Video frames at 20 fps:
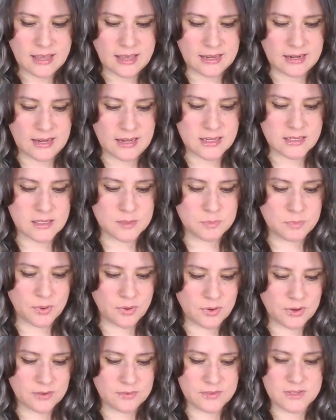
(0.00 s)
and he
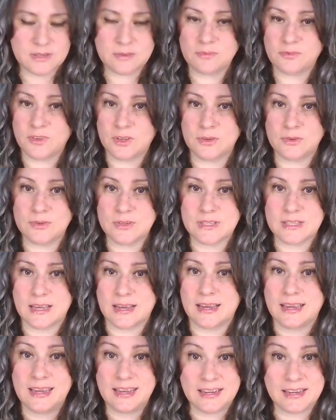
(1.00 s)
spoke of some views
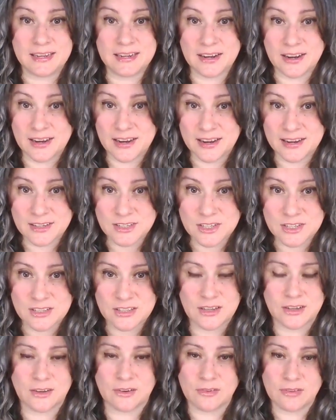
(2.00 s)
that he and I
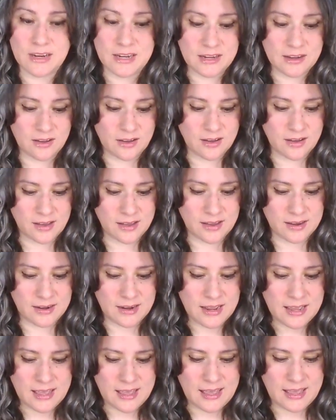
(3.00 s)
actually agree
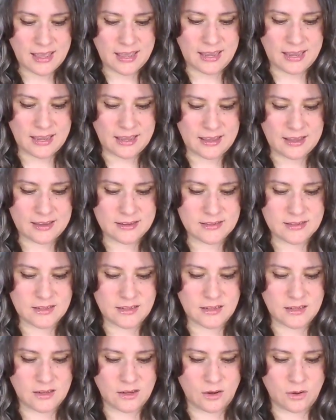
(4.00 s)
on and
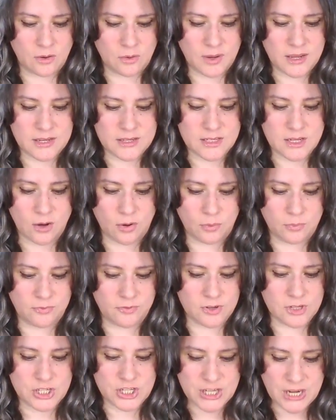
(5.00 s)
you know his hope
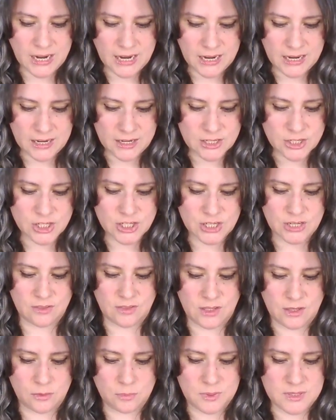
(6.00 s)
for change in
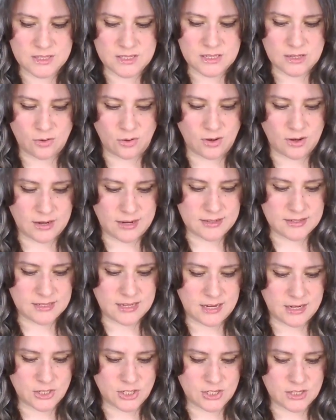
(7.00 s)
the UPC
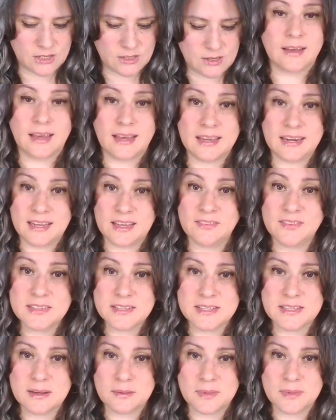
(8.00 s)
organization and
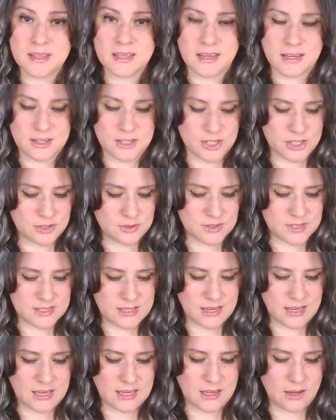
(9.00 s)
even some of the issues
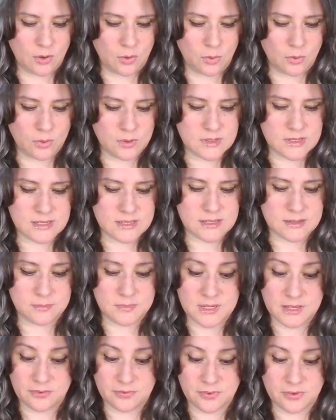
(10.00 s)
that he holds some
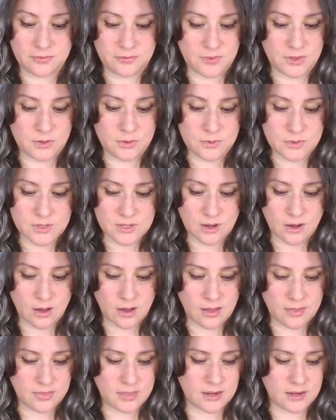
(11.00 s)
different views
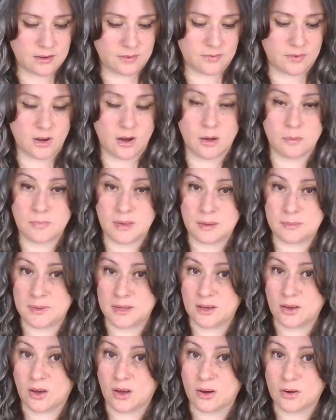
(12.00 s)
on that have not
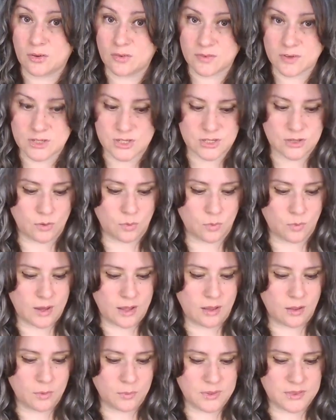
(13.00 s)
maybe gone over so
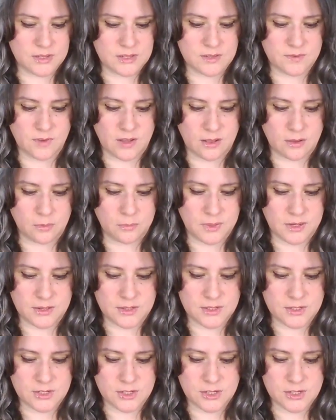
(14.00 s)
well with his fellow
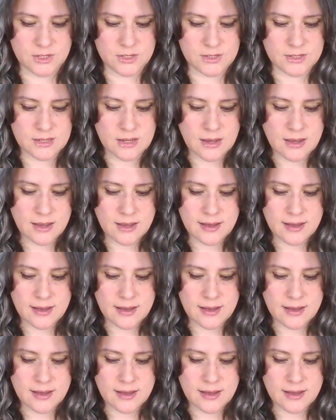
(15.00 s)
ministers